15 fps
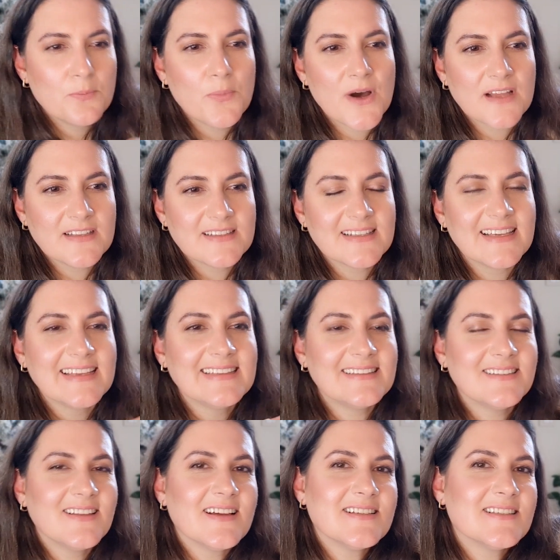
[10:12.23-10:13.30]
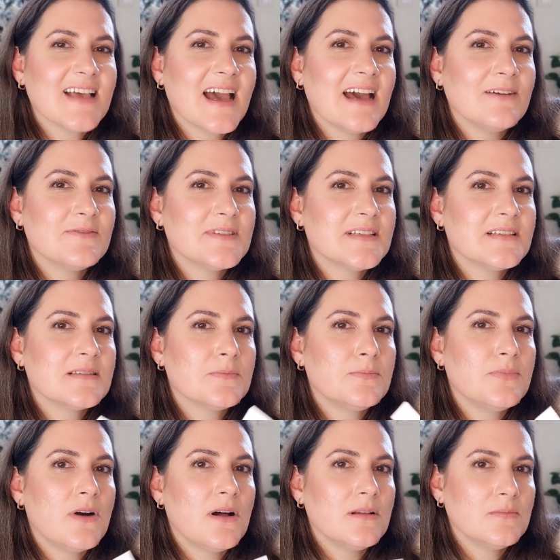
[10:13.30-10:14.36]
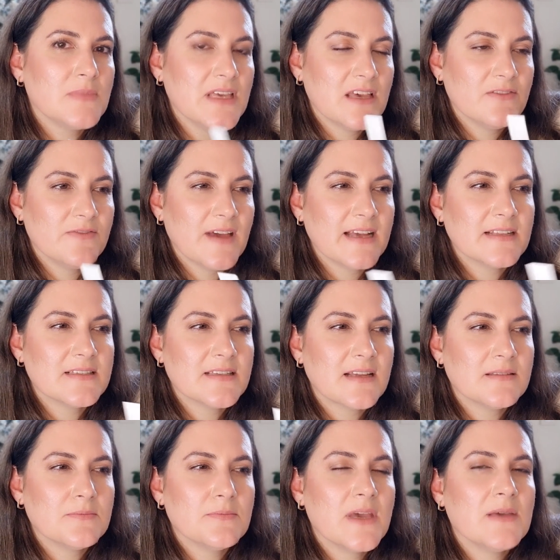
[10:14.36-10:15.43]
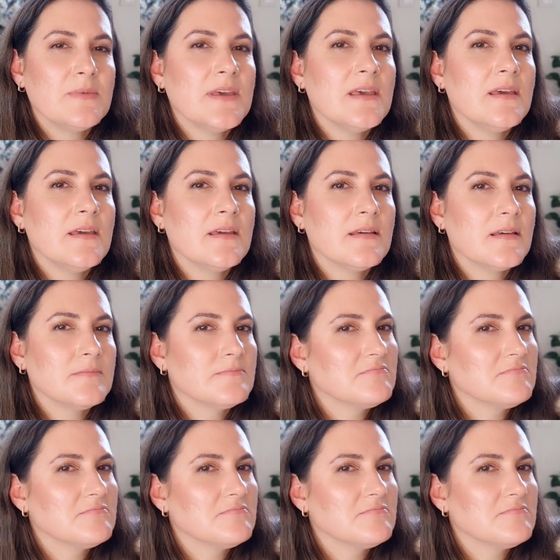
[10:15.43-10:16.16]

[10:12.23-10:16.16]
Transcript: but it does have this balmy effect that maybe